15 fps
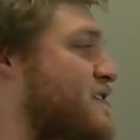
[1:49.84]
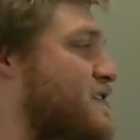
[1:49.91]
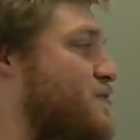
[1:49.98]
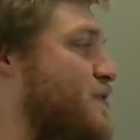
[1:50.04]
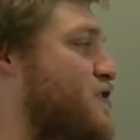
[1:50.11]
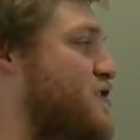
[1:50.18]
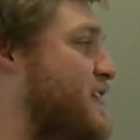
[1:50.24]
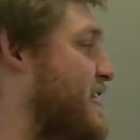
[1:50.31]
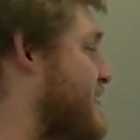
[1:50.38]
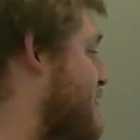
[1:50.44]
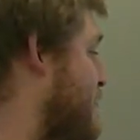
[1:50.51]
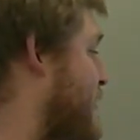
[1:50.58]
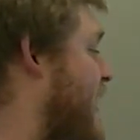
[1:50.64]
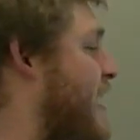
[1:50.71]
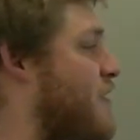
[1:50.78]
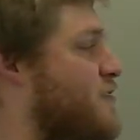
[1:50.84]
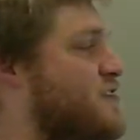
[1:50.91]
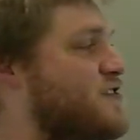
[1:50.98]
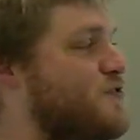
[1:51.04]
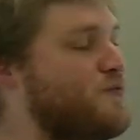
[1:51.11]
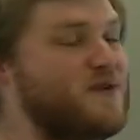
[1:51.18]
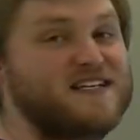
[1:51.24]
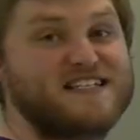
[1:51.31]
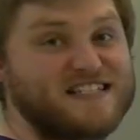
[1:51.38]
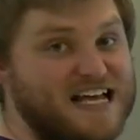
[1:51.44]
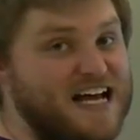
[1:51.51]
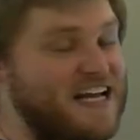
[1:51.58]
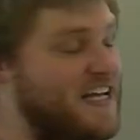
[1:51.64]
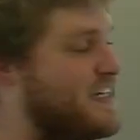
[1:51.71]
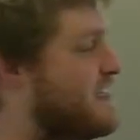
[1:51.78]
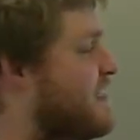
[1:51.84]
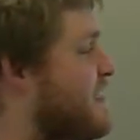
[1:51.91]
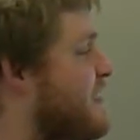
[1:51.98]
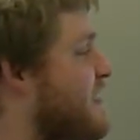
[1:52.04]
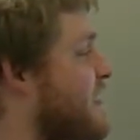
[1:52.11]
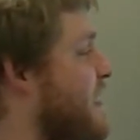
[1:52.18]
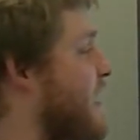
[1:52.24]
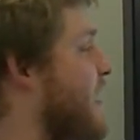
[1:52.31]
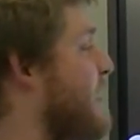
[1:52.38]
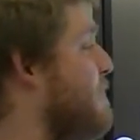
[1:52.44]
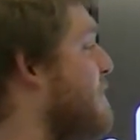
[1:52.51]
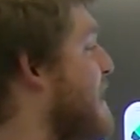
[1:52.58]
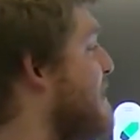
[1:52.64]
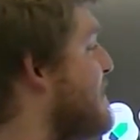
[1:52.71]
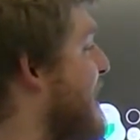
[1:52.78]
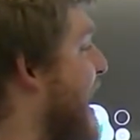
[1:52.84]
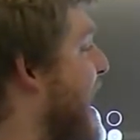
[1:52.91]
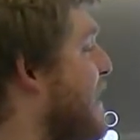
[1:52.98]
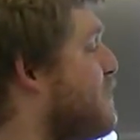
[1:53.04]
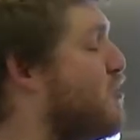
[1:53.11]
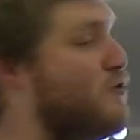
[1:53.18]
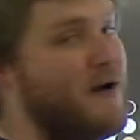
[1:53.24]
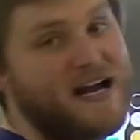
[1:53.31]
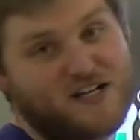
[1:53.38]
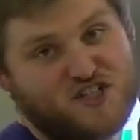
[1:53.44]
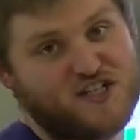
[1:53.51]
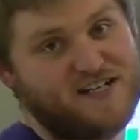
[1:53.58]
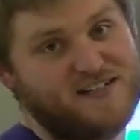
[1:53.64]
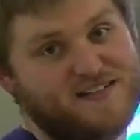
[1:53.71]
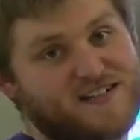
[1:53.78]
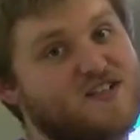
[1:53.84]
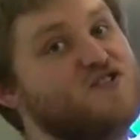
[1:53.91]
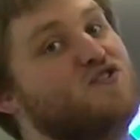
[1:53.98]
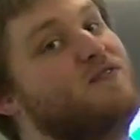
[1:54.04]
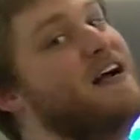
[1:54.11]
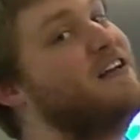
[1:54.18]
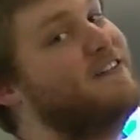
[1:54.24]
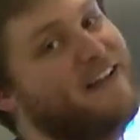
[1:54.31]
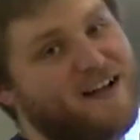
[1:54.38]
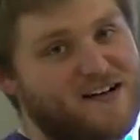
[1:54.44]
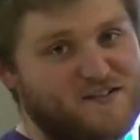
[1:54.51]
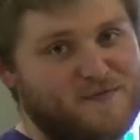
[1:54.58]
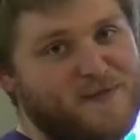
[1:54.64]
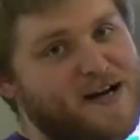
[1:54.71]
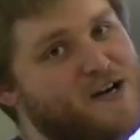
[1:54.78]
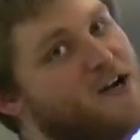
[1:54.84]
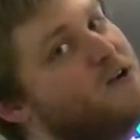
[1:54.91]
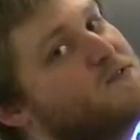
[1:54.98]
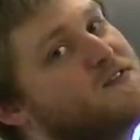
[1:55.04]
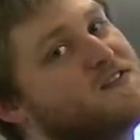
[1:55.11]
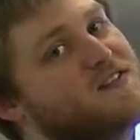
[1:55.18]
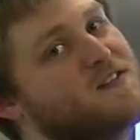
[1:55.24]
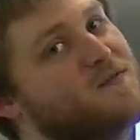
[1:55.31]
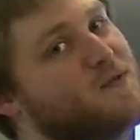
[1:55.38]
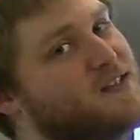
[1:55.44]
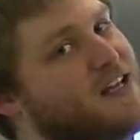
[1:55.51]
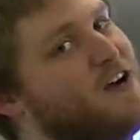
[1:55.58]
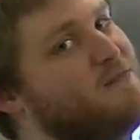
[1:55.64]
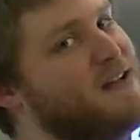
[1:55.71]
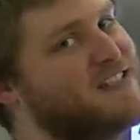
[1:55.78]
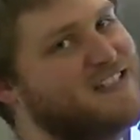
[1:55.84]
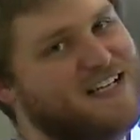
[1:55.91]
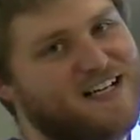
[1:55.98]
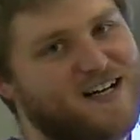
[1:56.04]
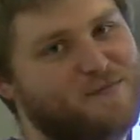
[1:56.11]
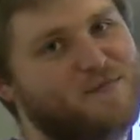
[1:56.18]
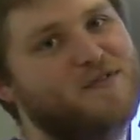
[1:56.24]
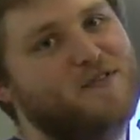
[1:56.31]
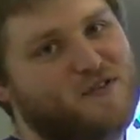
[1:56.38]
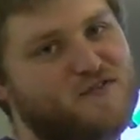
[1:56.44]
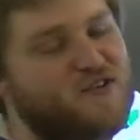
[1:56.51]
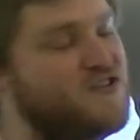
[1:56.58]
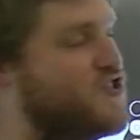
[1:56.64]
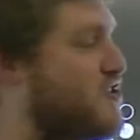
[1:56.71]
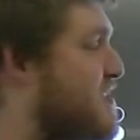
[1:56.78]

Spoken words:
to switch things around, to reset it, and to add corrections directly onto my notes without messing up future